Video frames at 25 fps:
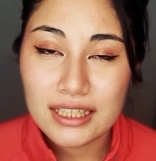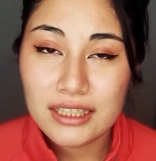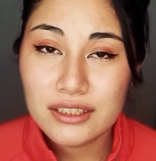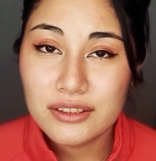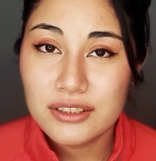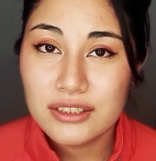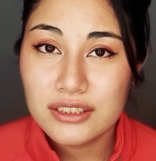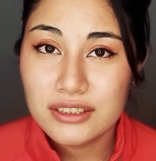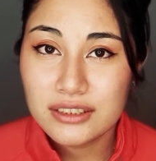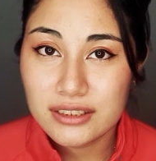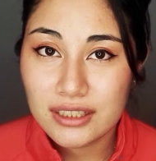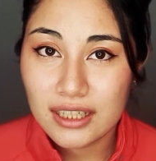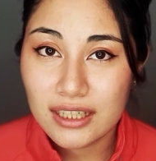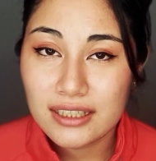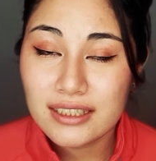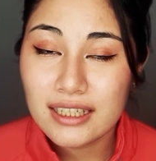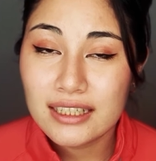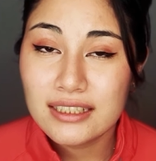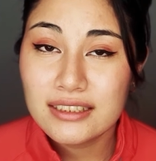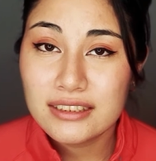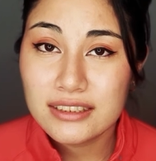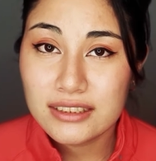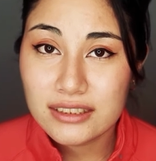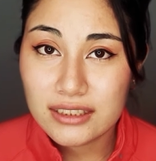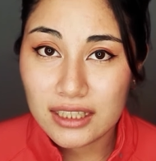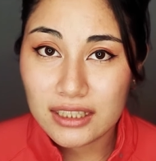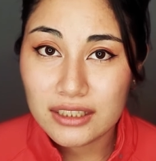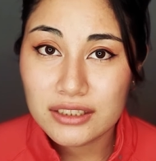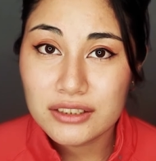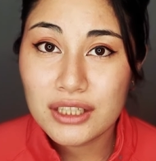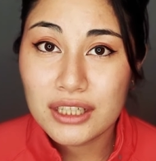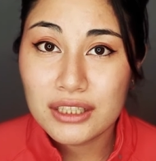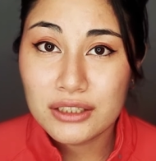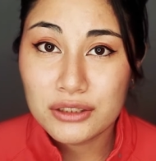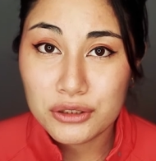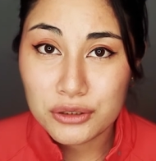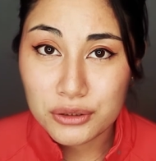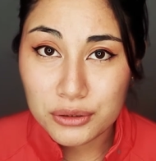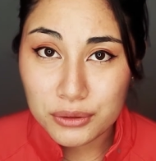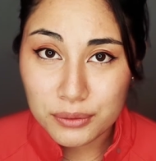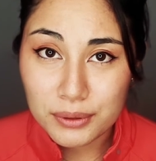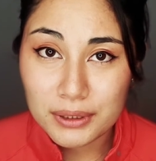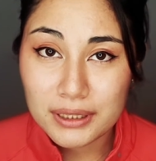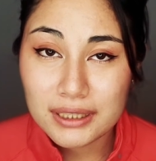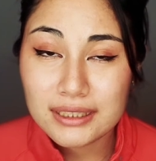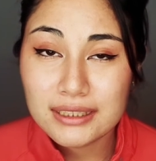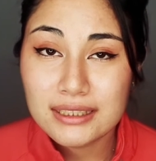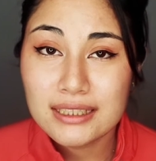to start and do it